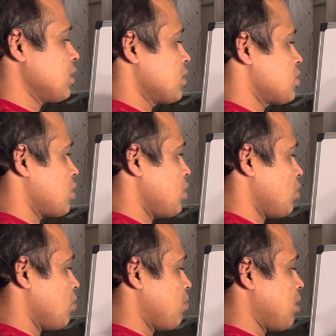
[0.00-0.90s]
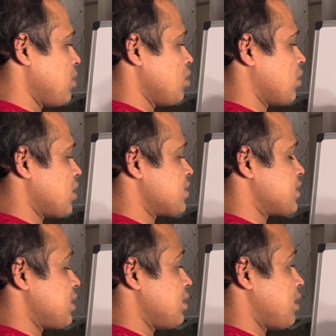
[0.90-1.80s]
so maybe you can
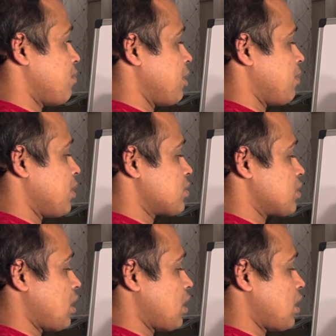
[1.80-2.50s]
see their papers,